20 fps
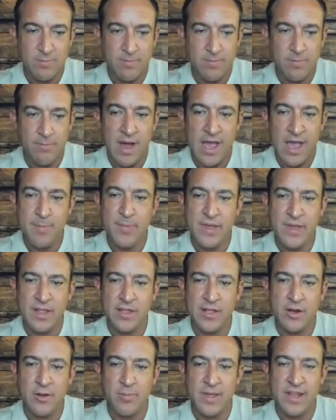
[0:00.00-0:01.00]
might be a
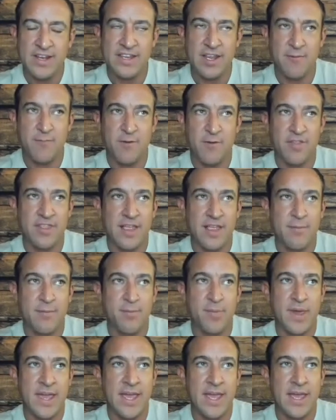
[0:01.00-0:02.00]
little bit different than
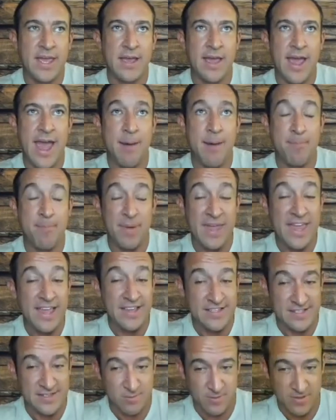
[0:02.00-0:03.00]
being at
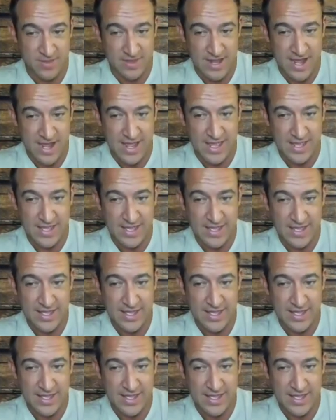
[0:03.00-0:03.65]
peace with dying.